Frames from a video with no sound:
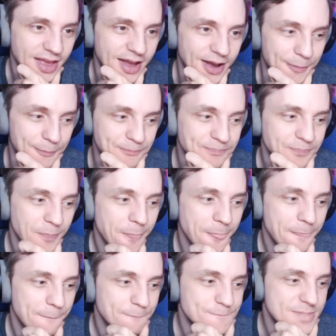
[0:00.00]

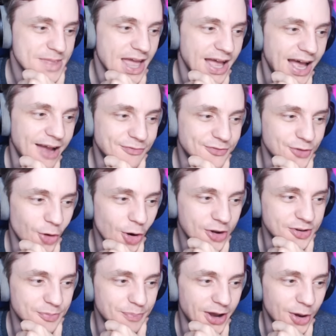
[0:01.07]
I've
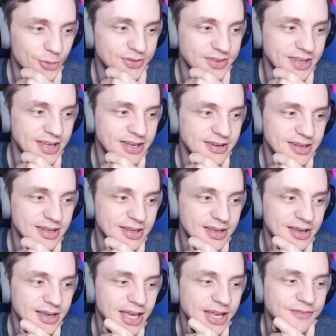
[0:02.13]
talked about
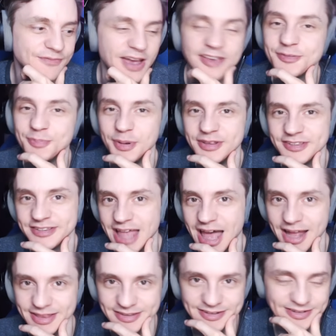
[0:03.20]
the investment
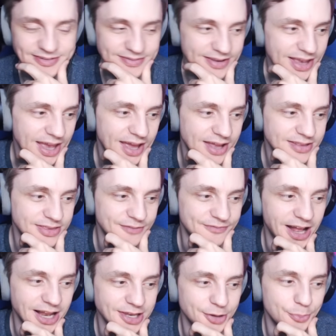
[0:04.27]
stats and the
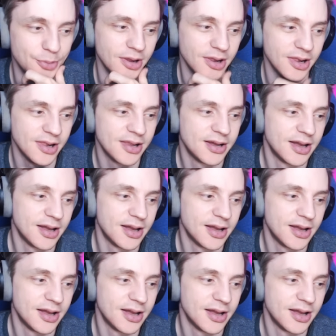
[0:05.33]
valuable